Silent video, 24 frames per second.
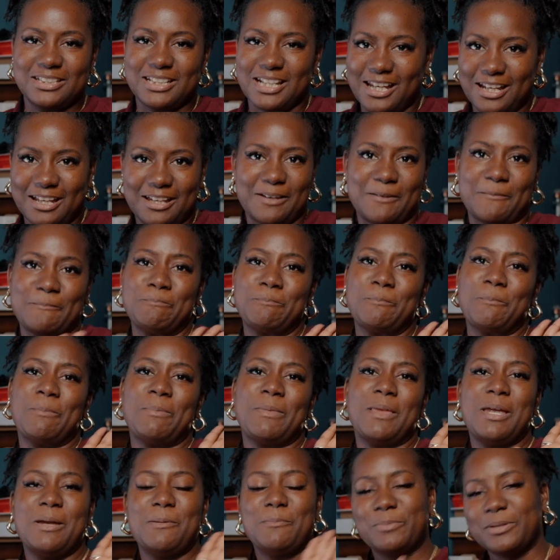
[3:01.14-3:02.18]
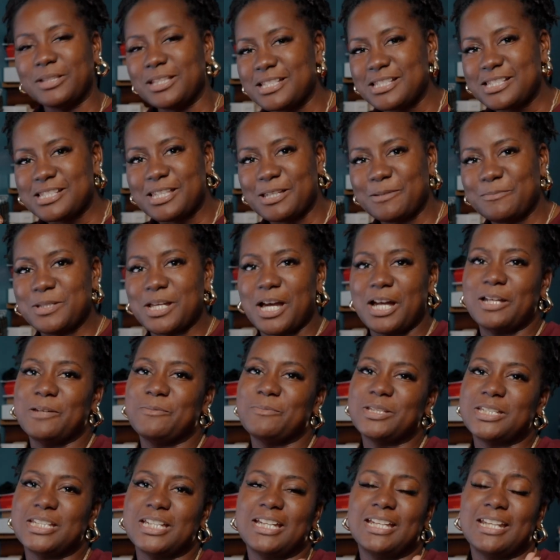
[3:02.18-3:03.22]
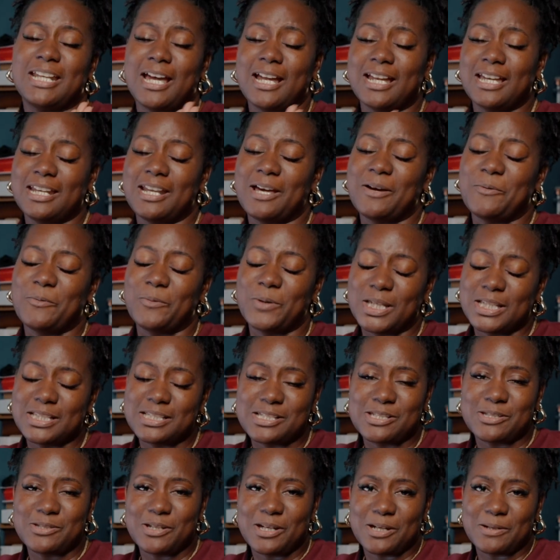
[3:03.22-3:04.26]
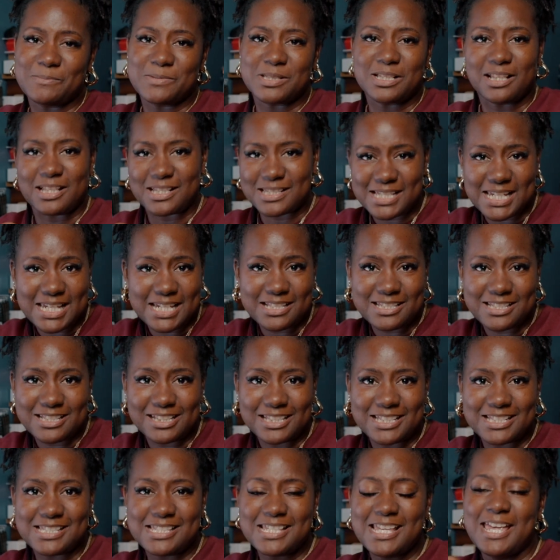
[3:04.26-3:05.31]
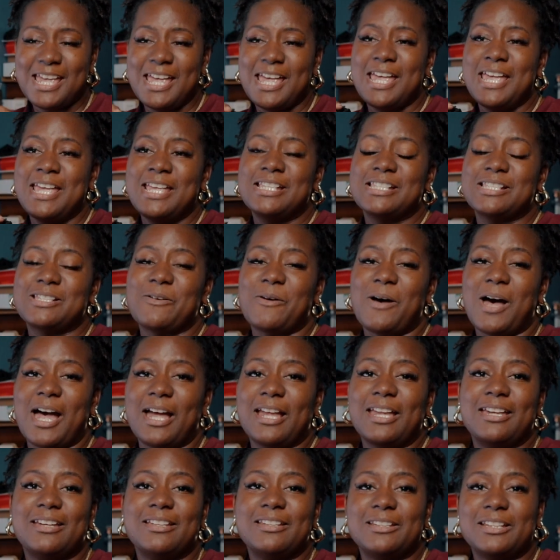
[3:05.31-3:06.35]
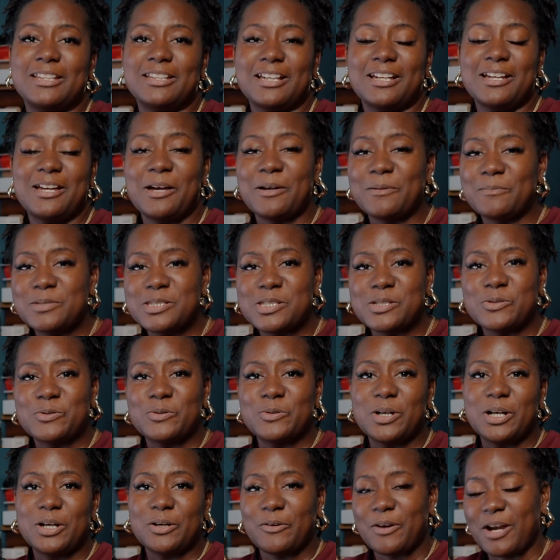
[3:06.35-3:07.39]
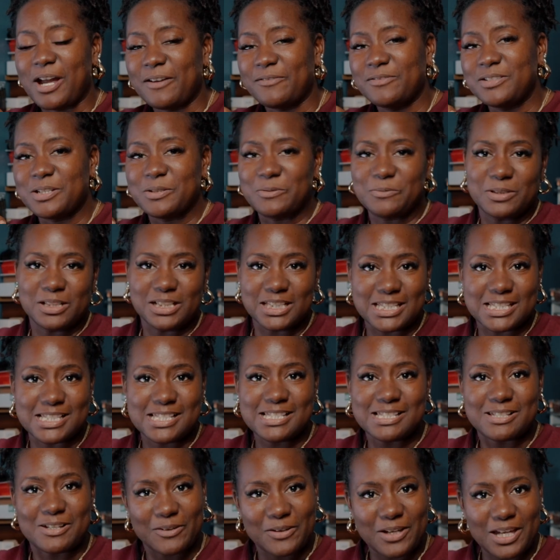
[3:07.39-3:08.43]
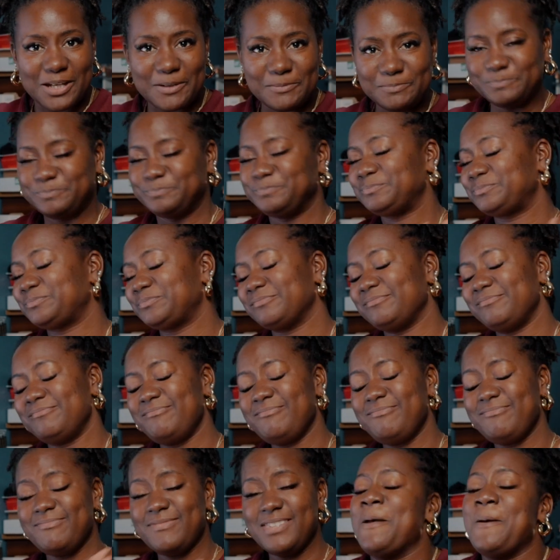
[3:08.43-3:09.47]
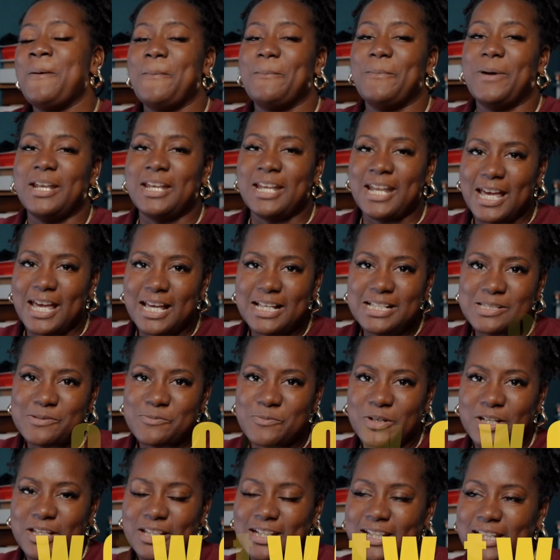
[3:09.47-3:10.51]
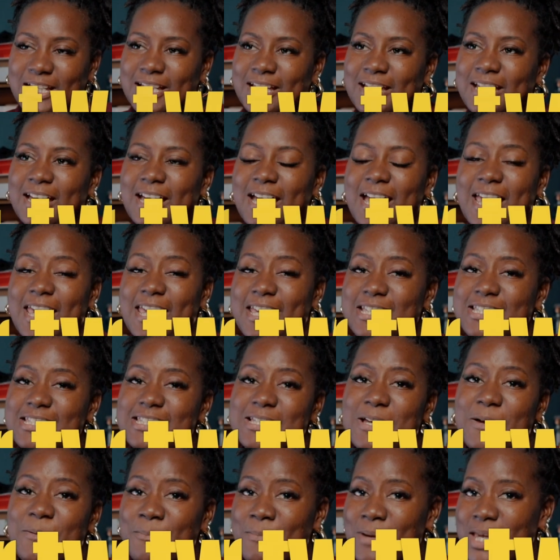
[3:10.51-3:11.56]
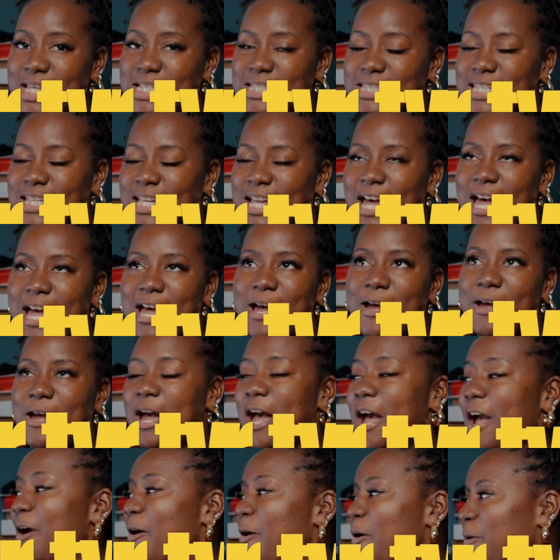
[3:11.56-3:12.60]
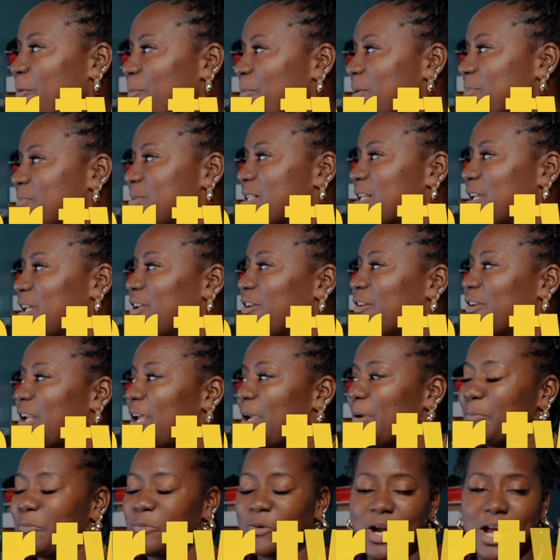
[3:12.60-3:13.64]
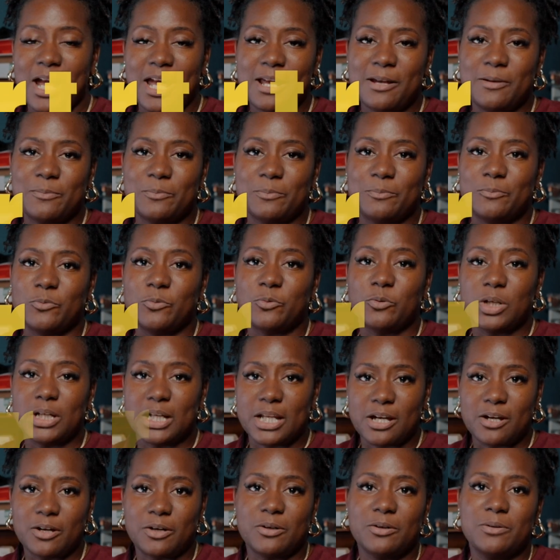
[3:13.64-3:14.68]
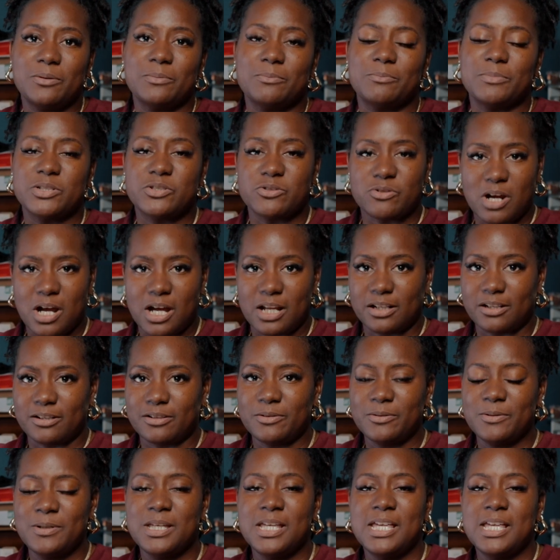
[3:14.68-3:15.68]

Neka. Please keep documenting, and I cannot wait till you come to Los Angeles so I can come to a craft and release, okay? My next one is amazing. I hope I'm saying your name right. Renelle Madrano.